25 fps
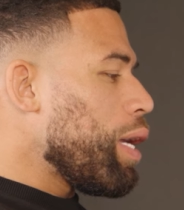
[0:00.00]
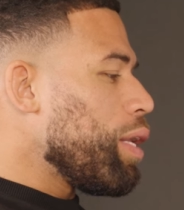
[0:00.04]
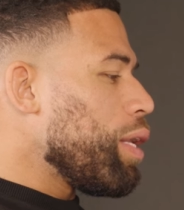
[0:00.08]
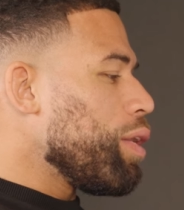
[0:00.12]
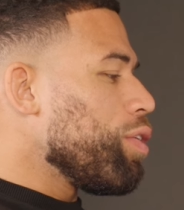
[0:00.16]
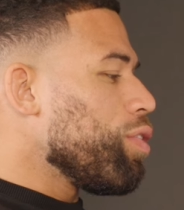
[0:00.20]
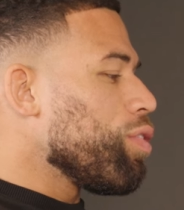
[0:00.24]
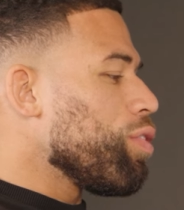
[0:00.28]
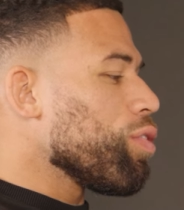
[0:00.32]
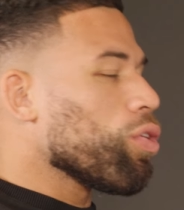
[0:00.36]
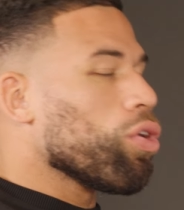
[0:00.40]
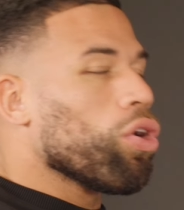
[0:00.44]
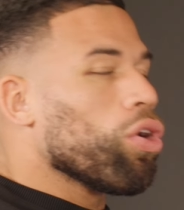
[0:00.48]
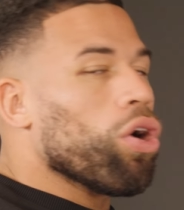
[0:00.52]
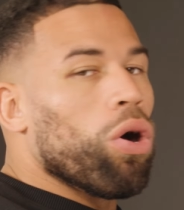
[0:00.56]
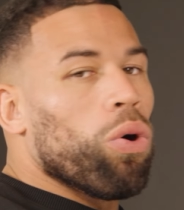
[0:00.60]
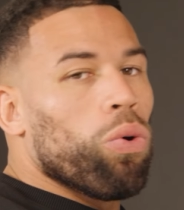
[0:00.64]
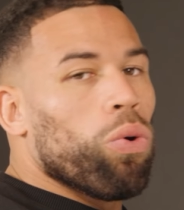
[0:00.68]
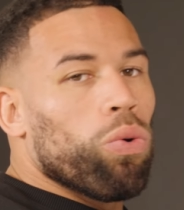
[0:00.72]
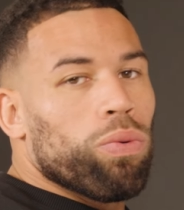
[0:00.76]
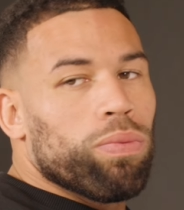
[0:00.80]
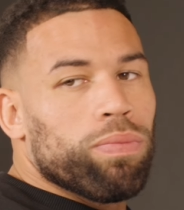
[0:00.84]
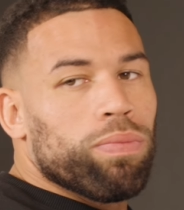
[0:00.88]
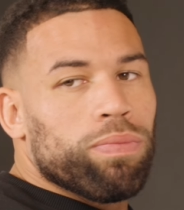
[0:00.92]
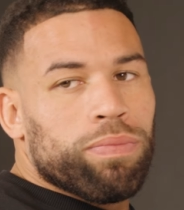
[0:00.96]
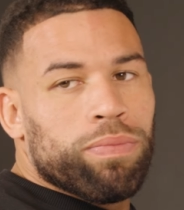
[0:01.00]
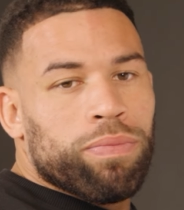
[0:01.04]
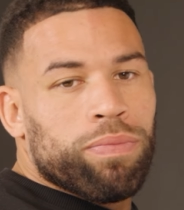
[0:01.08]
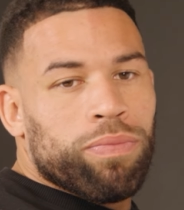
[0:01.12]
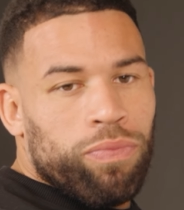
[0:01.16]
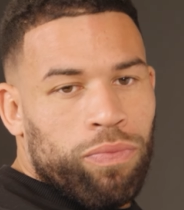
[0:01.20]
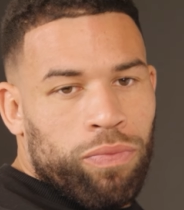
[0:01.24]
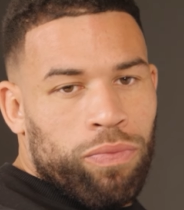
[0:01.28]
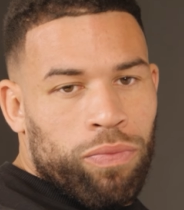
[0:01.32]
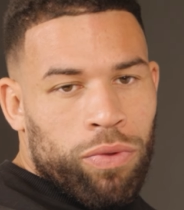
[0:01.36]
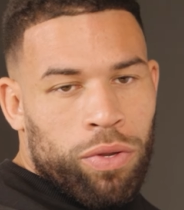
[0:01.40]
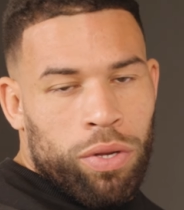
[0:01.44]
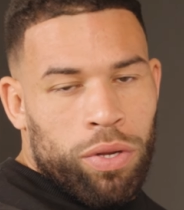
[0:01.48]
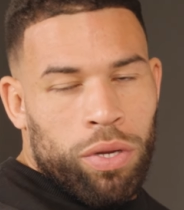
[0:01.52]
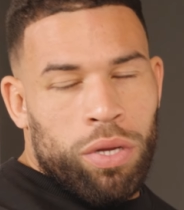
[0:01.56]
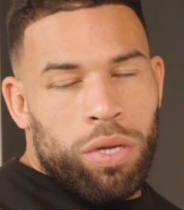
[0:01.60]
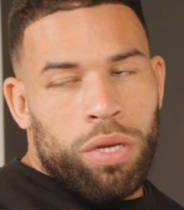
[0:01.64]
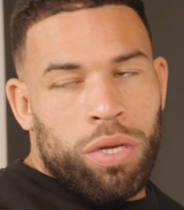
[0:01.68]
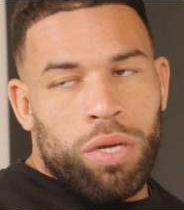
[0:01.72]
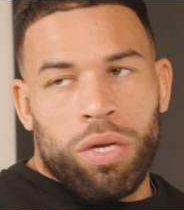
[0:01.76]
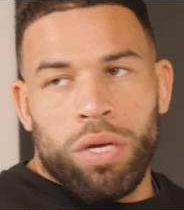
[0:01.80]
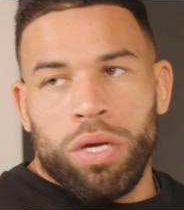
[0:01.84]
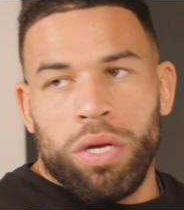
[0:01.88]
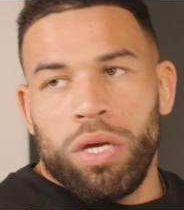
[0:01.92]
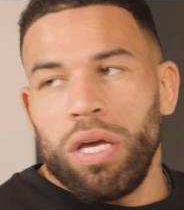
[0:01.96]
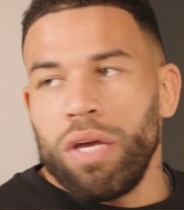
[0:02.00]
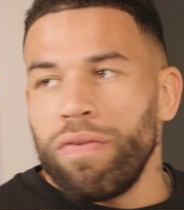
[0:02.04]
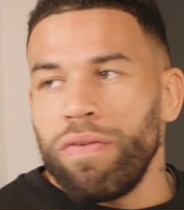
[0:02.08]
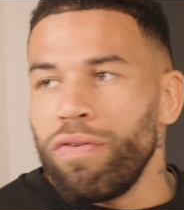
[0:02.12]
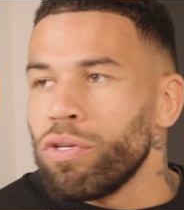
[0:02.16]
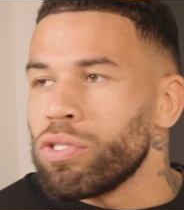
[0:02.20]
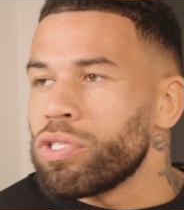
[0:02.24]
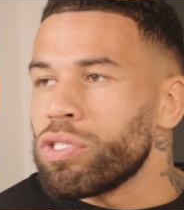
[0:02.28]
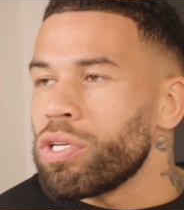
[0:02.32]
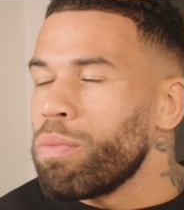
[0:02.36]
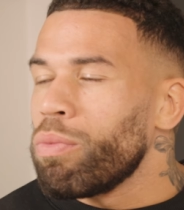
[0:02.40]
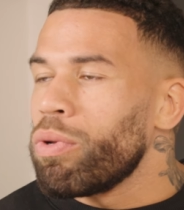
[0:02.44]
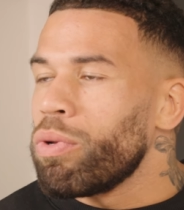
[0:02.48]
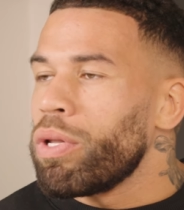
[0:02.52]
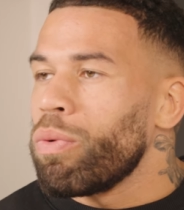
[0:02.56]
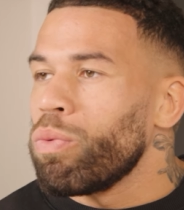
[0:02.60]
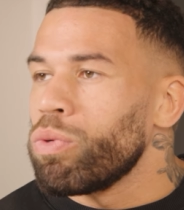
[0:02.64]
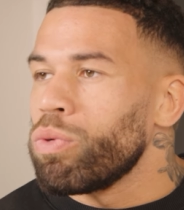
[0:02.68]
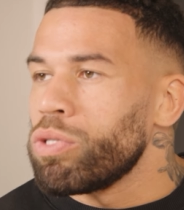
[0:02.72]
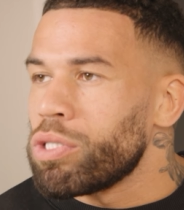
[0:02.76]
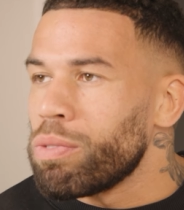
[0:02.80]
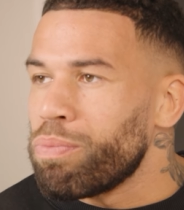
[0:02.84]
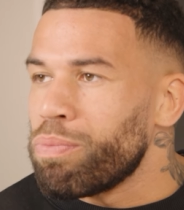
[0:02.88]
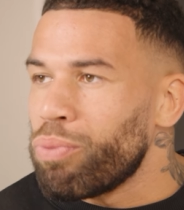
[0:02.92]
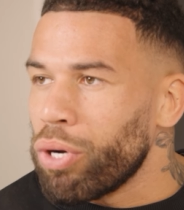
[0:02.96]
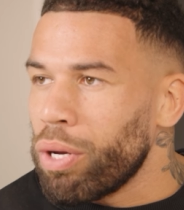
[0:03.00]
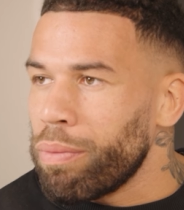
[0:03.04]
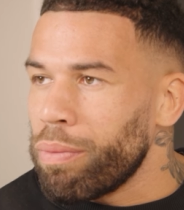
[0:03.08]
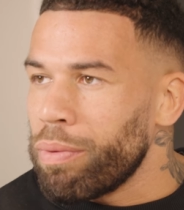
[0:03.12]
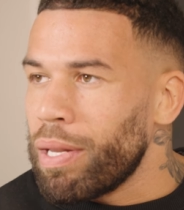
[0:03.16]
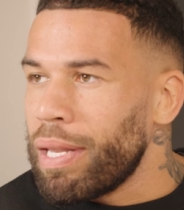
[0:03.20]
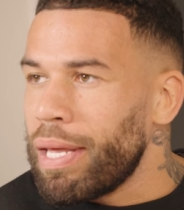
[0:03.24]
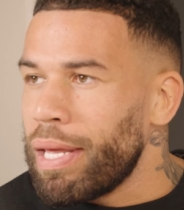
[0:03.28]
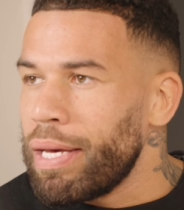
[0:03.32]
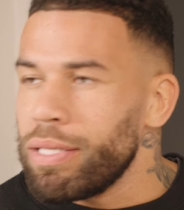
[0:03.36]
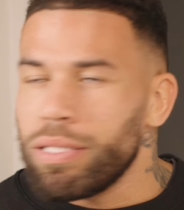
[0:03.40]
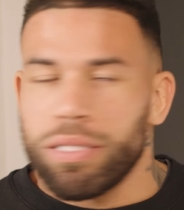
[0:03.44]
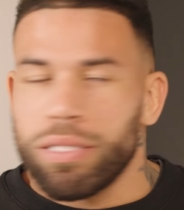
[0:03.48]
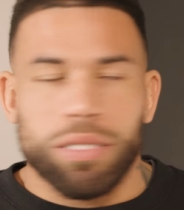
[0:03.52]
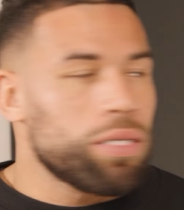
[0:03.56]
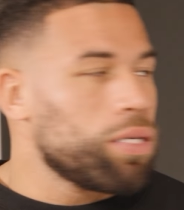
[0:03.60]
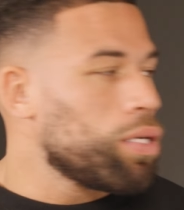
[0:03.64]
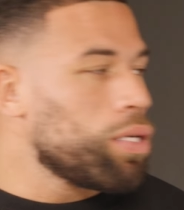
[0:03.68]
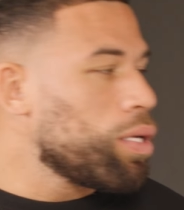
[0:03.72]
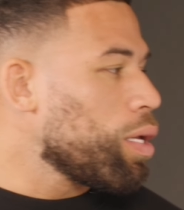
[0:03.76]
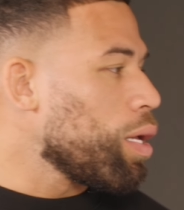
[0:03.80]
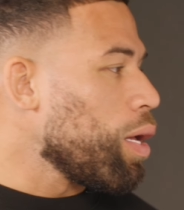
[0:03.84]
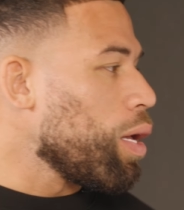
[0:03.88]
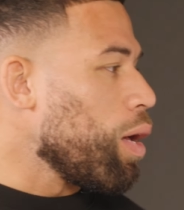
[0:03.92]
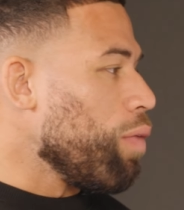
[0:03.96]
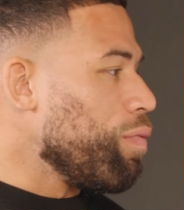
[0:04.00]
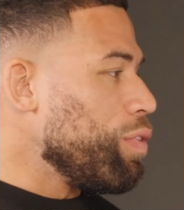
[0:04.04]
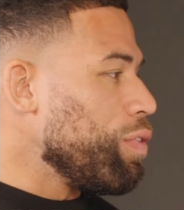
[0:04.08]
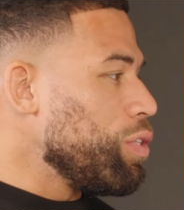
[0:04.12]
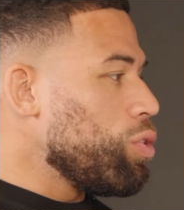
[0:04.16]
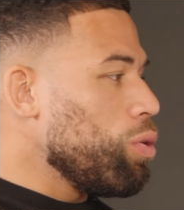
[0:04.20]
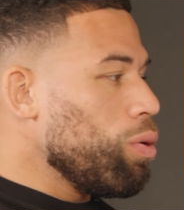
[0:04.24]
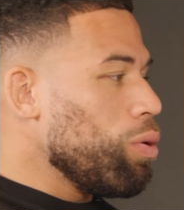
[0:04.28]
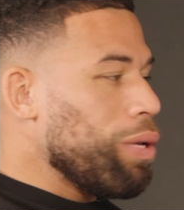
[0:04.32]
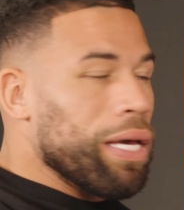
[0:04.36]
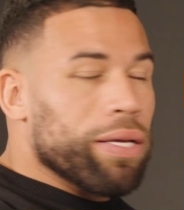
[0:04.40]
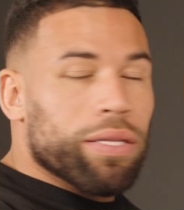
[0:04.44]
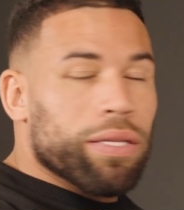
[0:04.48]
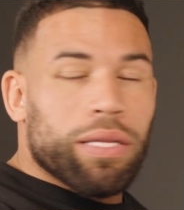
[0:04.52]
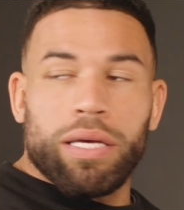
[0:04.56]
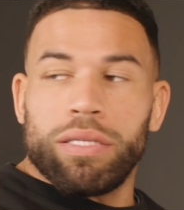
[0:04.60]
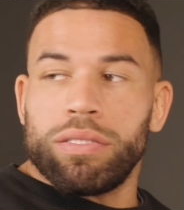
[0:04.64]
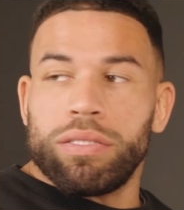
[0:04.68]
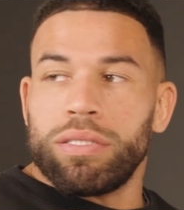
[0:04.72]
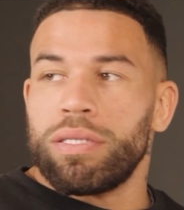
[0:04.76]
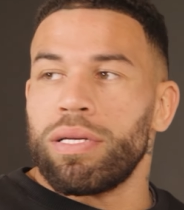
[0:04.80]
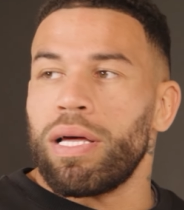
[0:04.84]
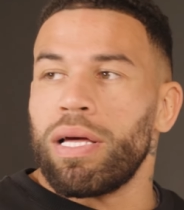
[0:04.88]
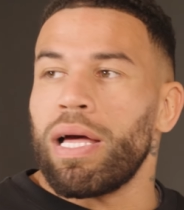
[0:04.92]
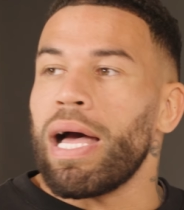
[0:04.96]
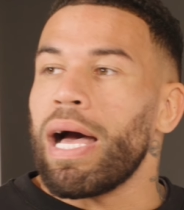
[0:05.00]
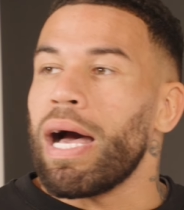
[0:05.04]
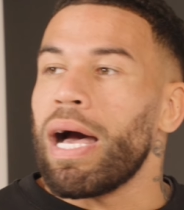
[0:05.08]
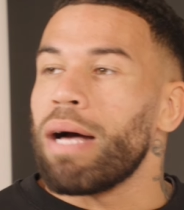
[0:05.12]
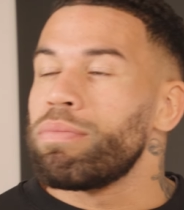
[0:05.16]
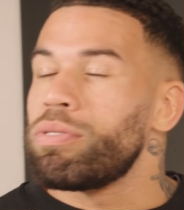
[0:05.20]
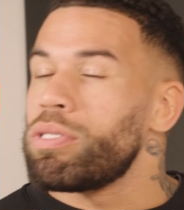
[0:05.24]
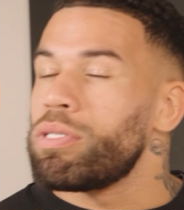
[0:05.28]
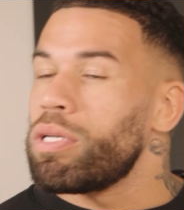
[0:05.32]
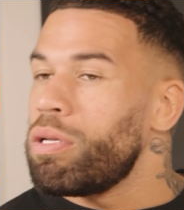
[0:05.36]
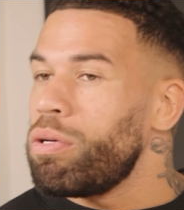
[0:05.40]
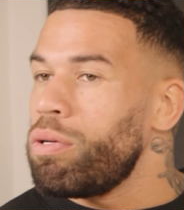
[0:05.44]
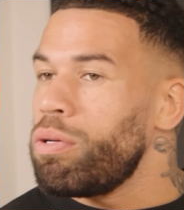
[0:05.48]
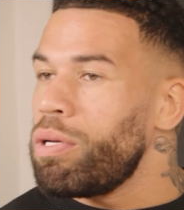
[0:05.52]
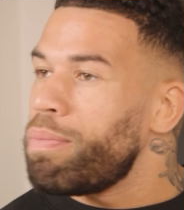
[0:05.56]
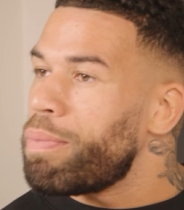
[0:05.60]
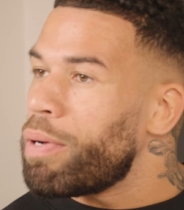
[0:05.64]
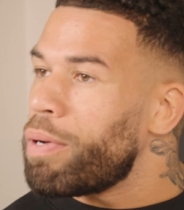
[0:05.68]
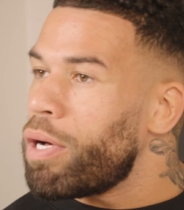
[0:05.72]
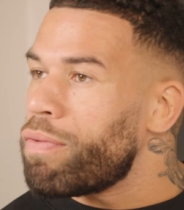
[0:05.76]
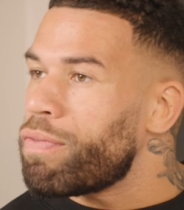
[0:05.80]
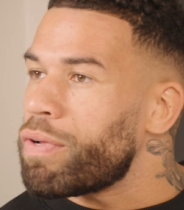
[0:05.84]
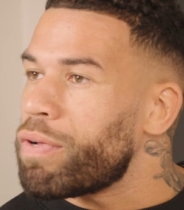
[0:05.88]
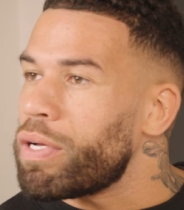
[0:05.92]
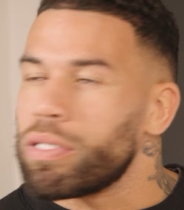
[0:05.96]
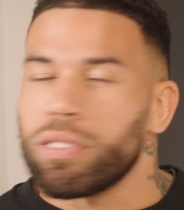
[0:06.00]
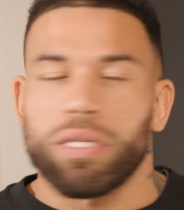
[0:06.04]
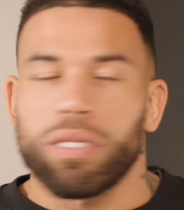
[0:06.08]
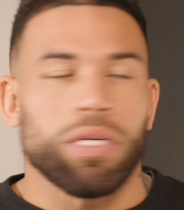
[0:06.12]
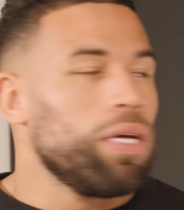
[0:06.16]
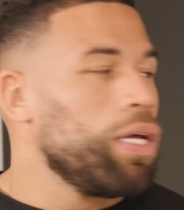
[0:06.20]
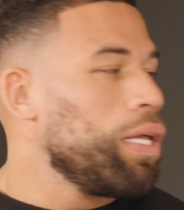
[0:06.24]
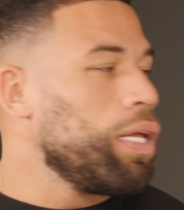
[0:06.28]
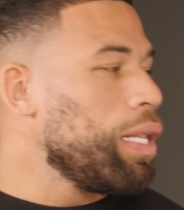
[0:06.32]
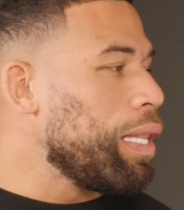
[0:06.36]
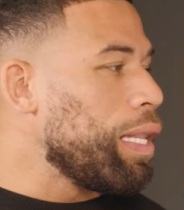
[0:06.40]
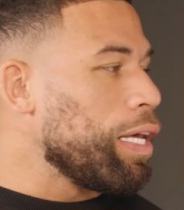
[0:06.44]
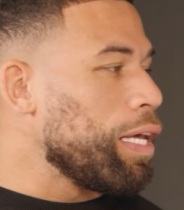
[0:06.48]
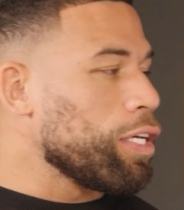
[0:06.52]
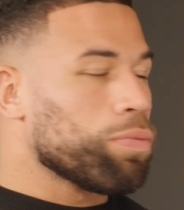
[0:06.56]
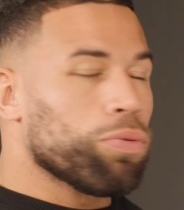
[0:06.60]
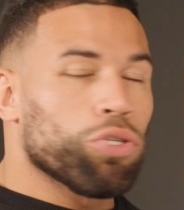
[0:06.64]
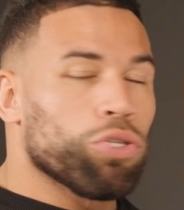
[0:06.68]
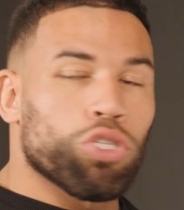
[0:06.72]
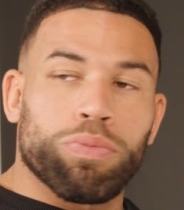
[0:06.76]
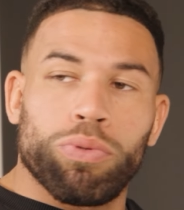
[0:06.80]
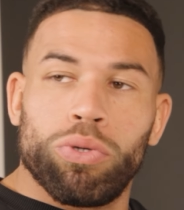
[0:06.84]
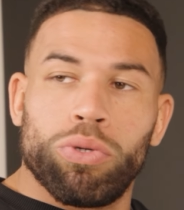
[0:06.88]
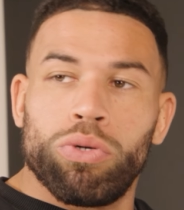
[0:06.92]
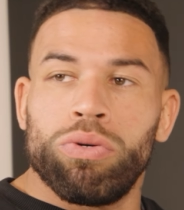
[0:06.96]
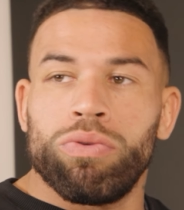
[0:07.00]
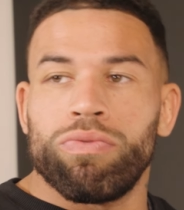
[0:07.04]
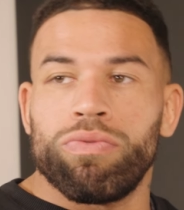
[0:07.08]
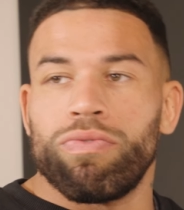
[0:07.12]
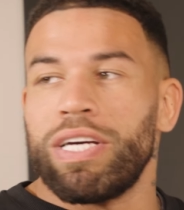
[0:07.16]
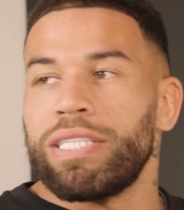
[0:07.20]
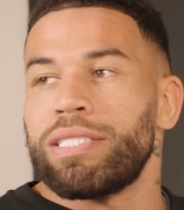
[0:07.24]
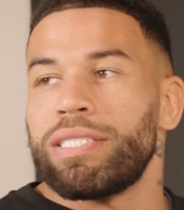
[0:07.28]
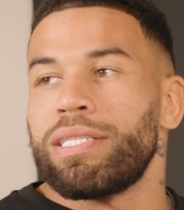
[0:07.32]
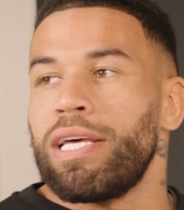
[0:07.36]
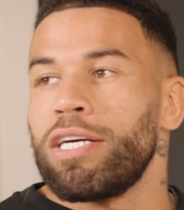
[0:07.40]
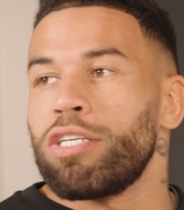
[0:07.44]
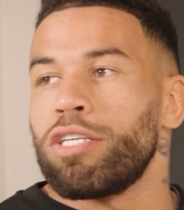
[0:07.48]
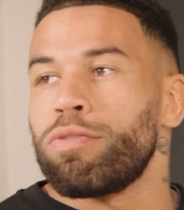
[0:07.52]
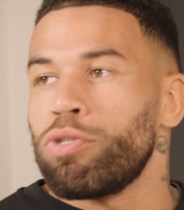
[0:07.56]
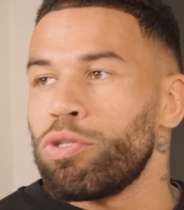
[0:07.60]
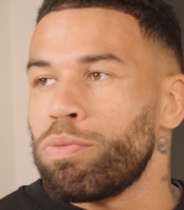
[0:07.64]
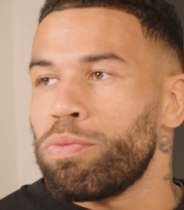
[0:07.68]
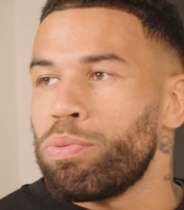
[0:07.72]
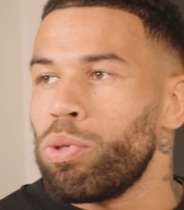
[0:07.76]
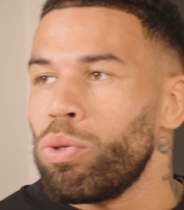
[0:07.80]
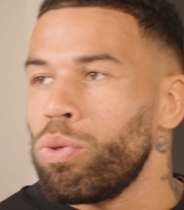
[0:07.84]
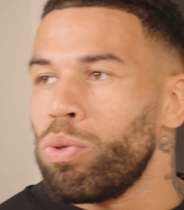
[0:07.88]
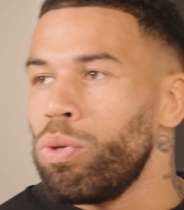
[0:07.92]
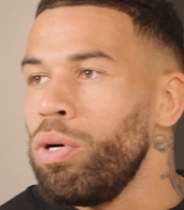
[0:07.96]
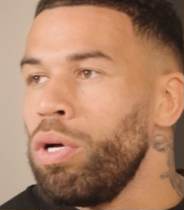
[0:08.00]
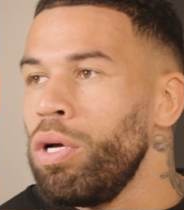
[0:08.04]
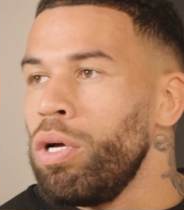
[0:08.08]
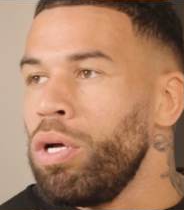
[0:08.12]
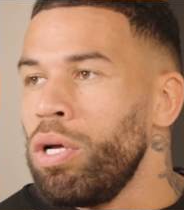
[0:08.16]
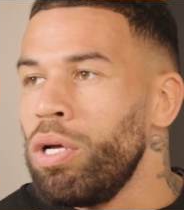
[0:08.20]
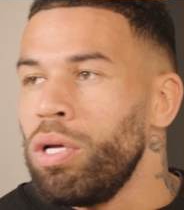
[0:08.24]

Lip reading: end goal? If you're someone that wants to bring up your legs, having 2 leg days, absolutely perfect. Legs push pull, rest legs push pull.